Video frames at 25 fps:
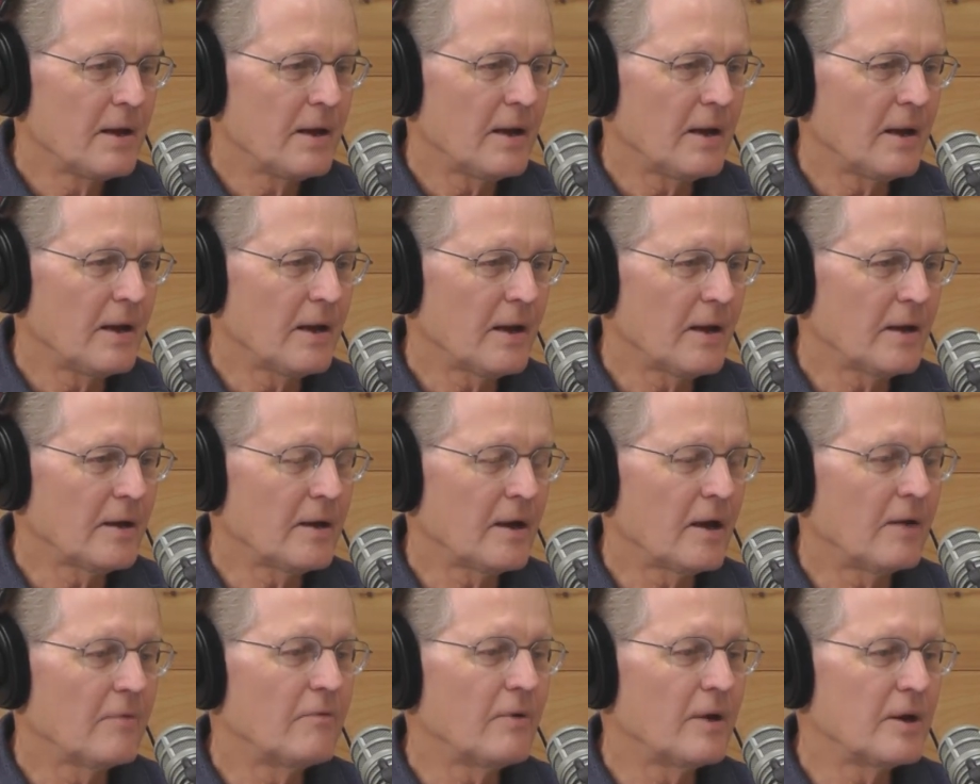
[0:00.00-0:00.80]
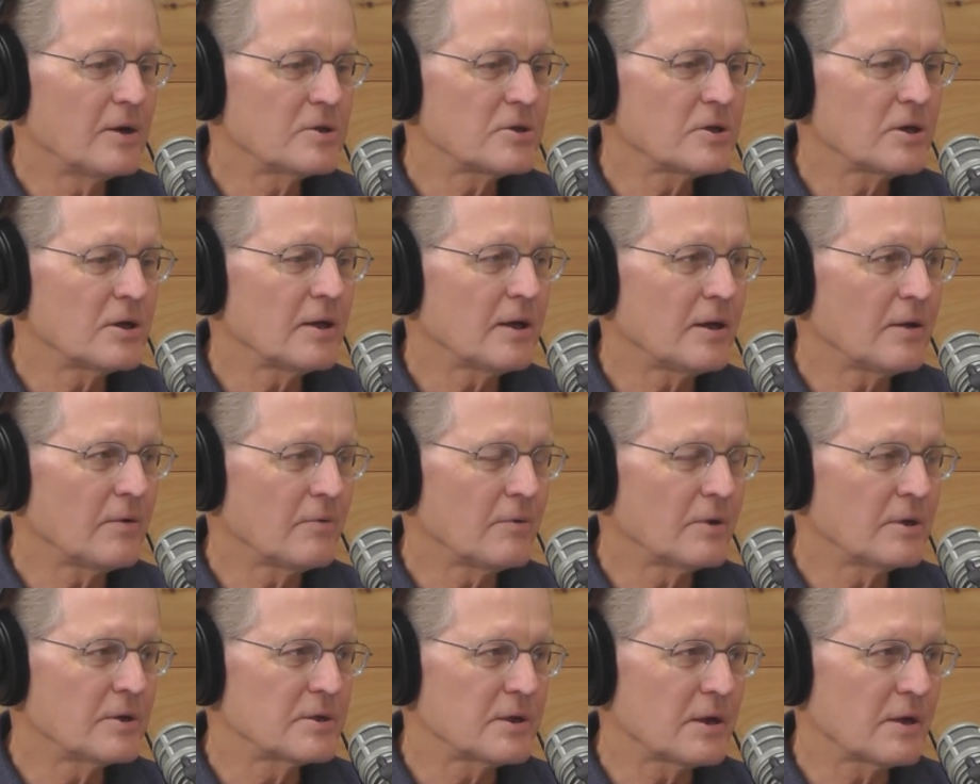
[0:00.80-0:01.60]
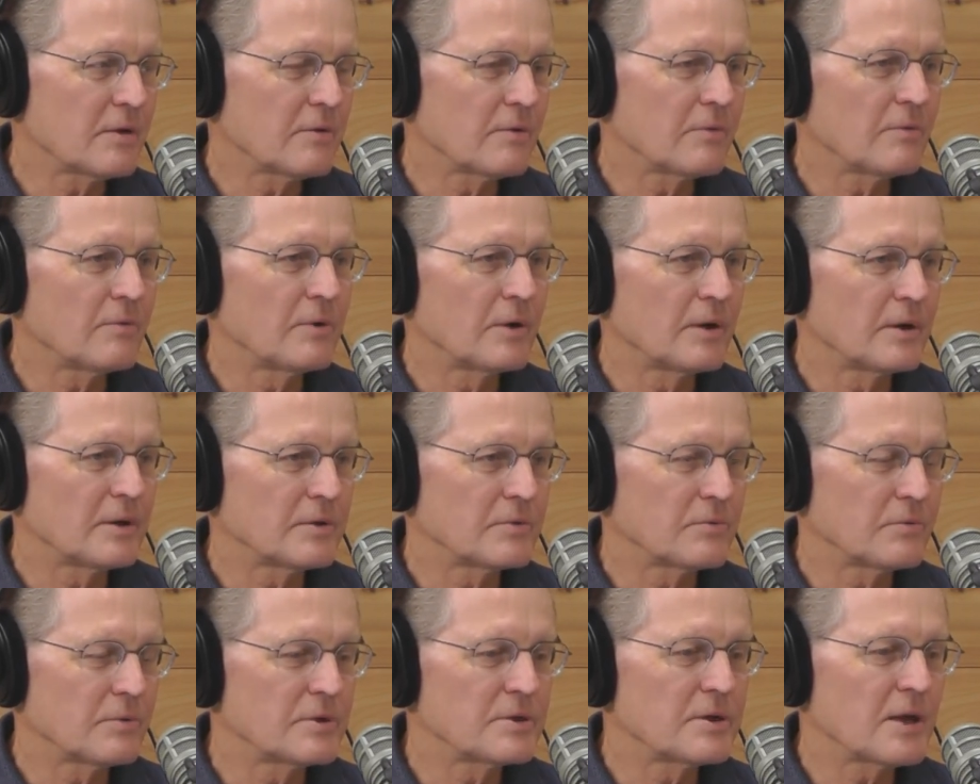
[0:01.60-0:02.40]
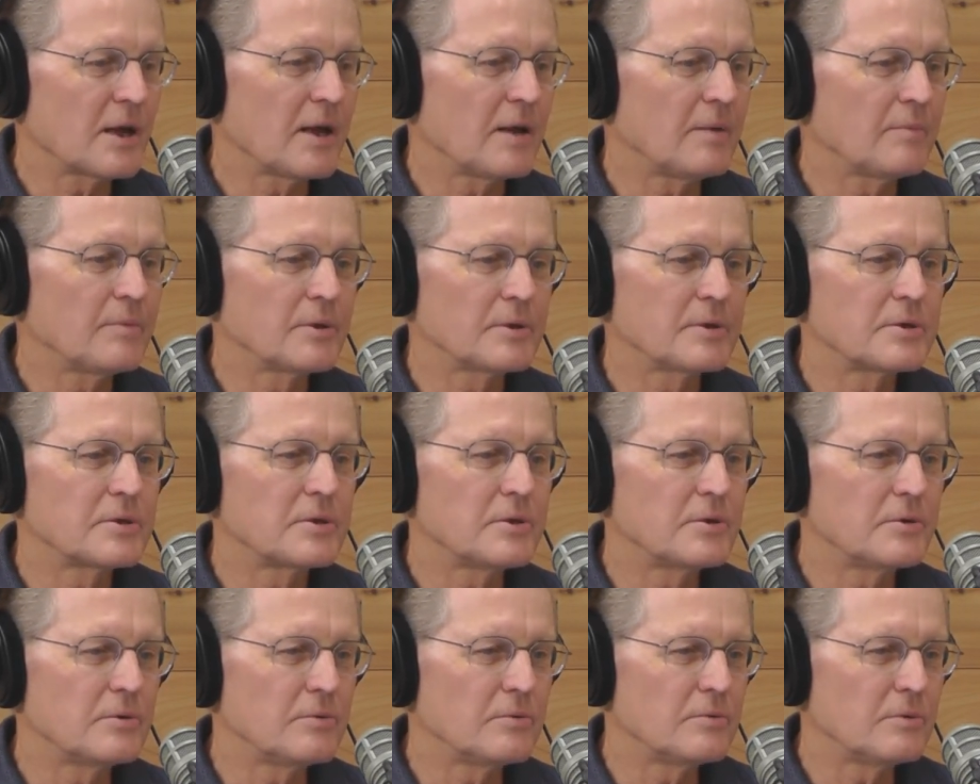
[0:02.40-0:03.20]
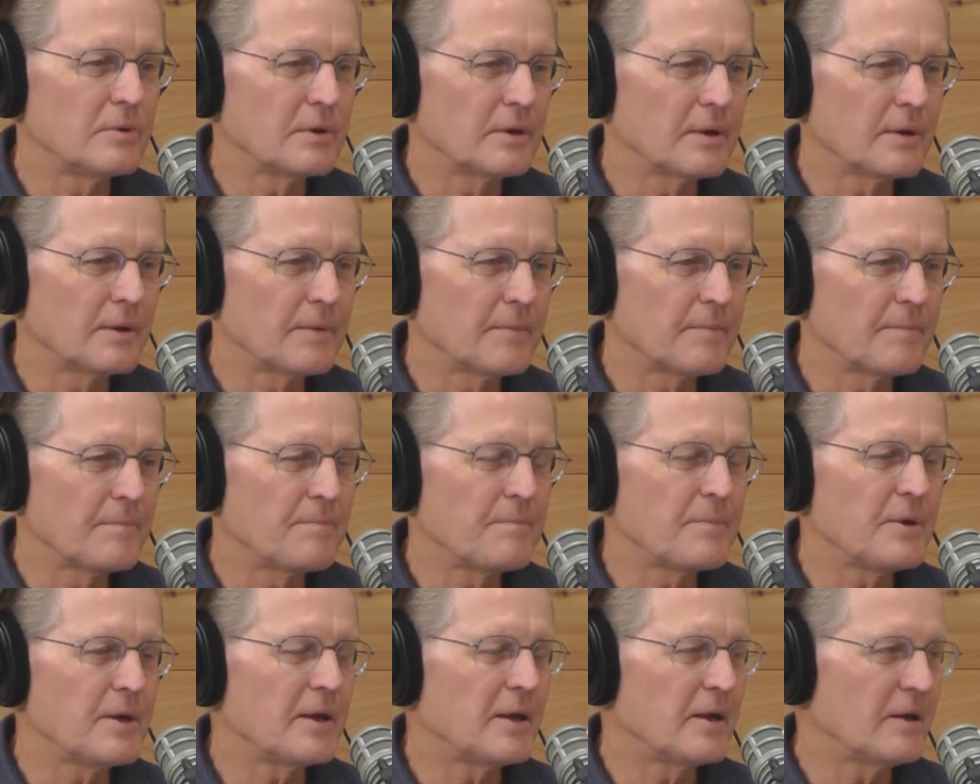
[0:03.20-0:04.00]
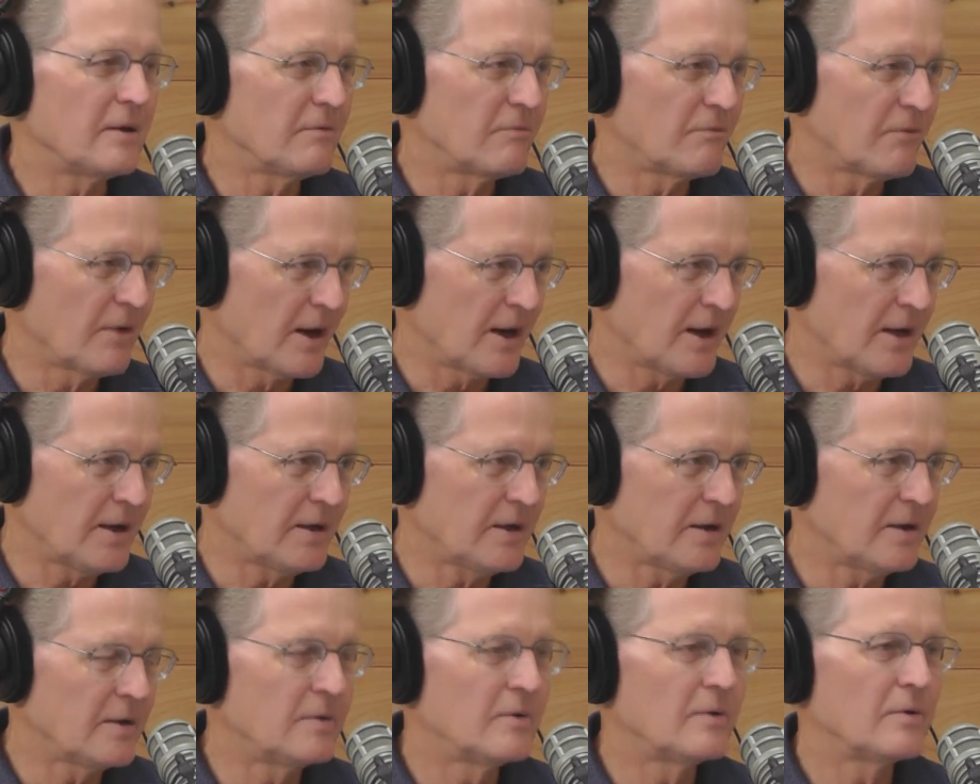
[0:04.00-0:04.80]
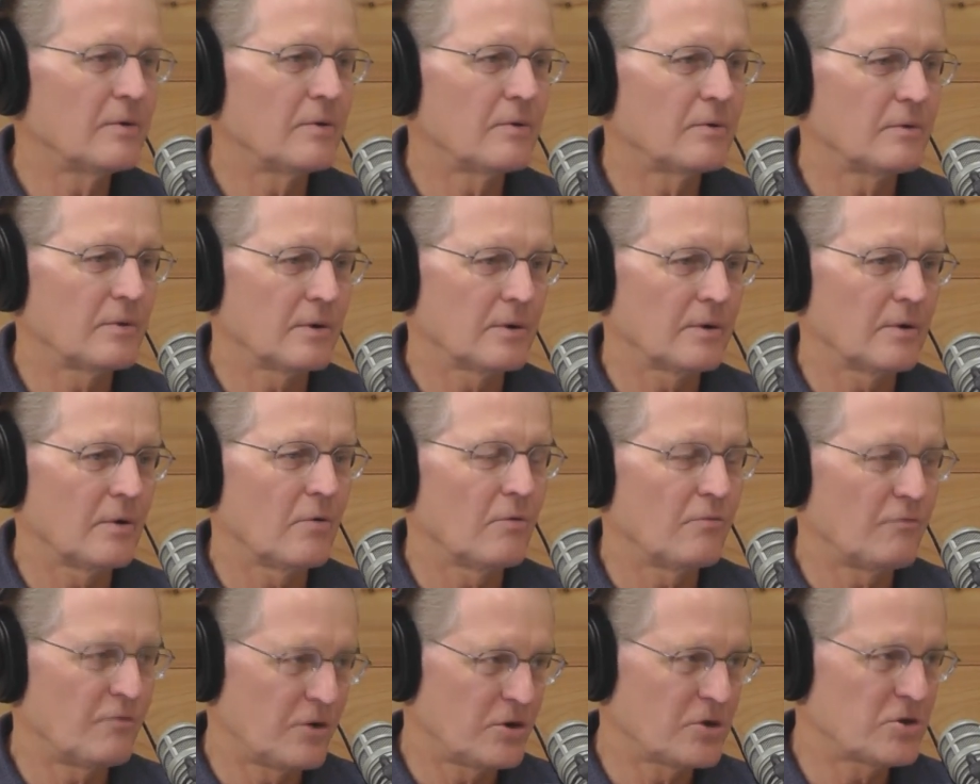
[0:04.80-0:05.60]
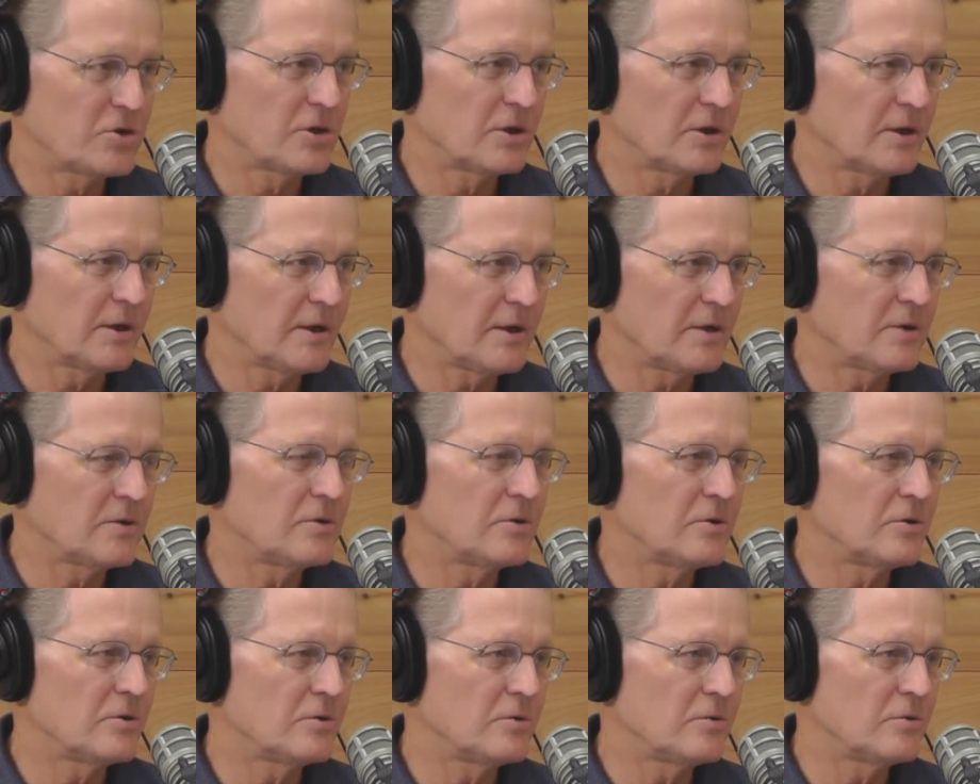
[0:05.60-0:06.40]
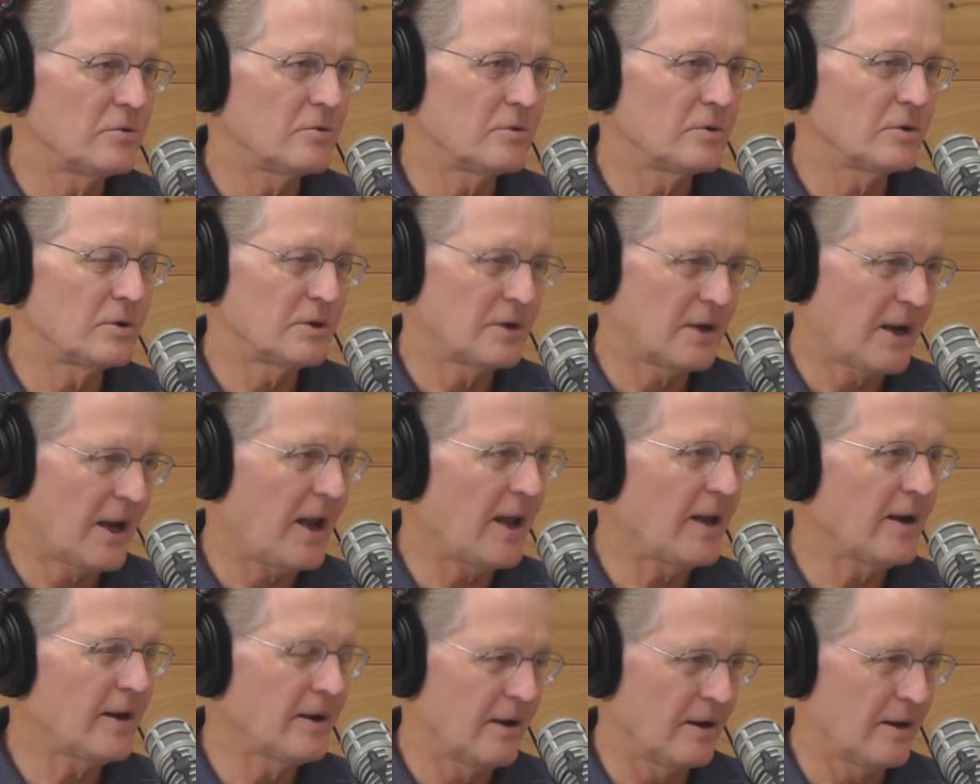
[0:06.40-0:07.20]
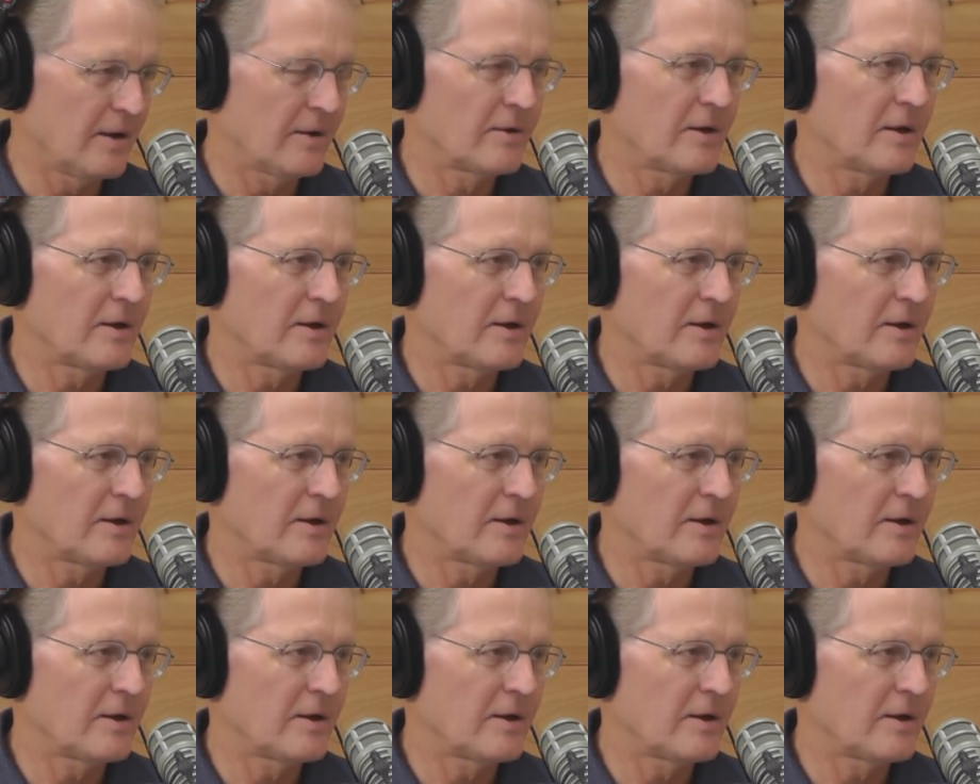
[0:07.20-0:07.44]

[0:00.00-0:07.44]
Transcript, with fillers: and eventually was uh, was was able to um, be invited uh, officially to Canada.